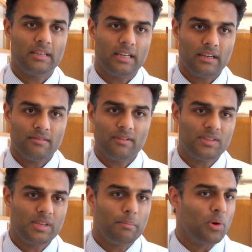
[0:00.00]
Uh, a
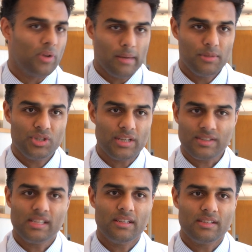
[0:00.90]
simple imaging
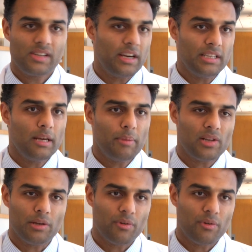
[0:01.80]
st study typically